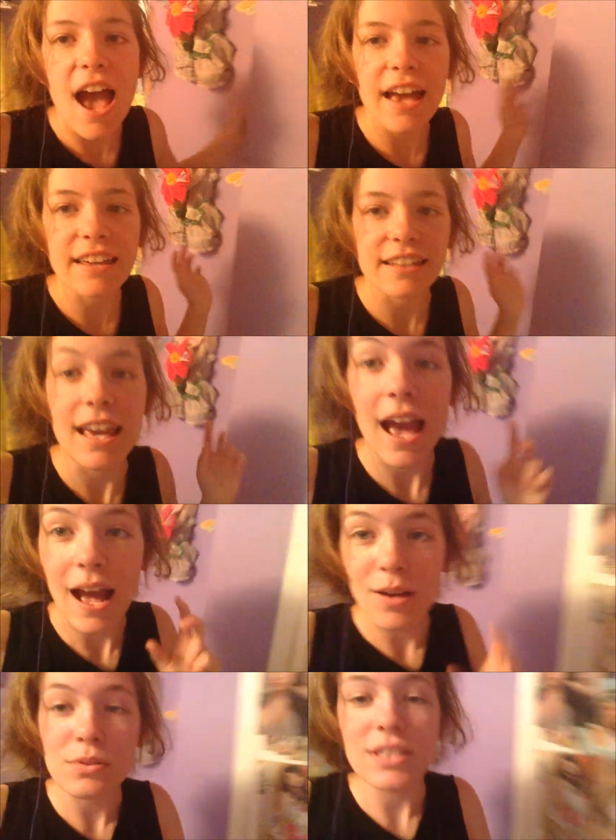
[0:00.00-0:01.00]
and
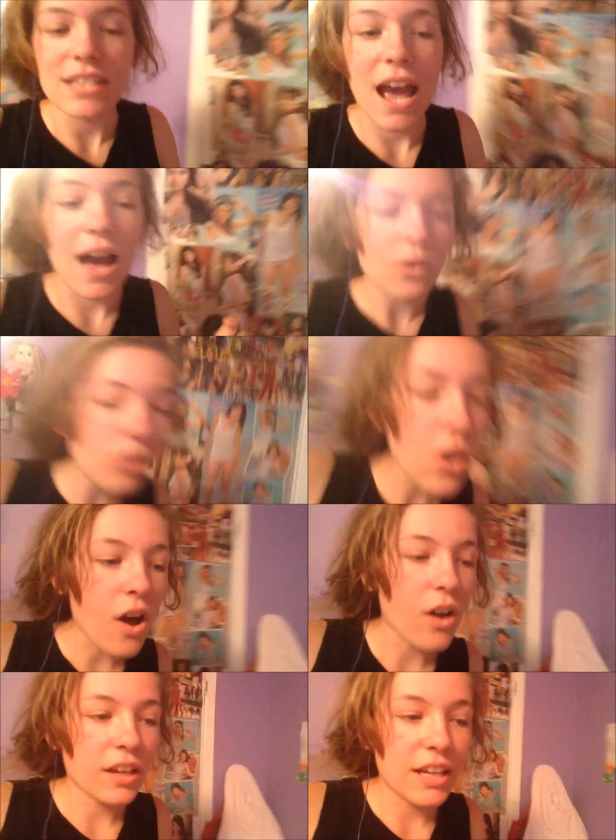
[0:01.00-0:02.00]
count how
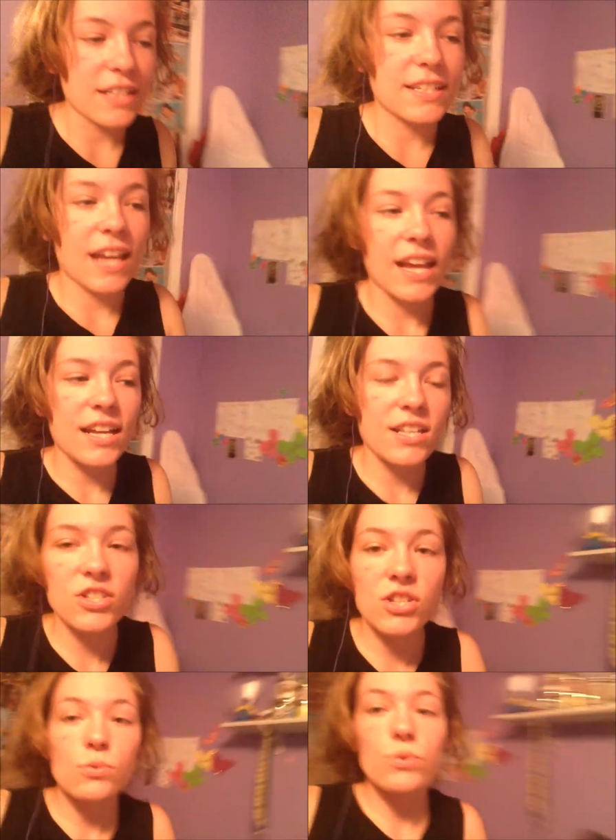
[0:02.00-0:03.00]
long it
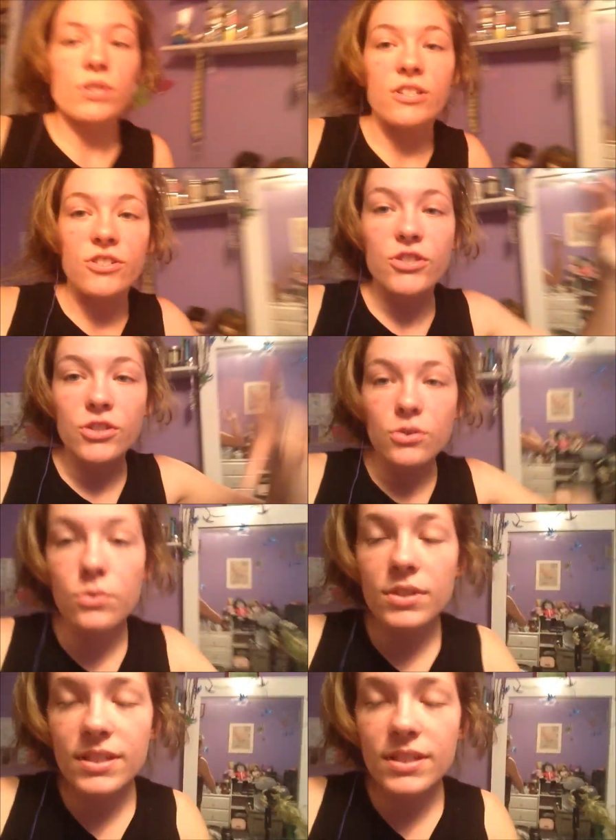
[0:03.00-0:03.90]
takes you to do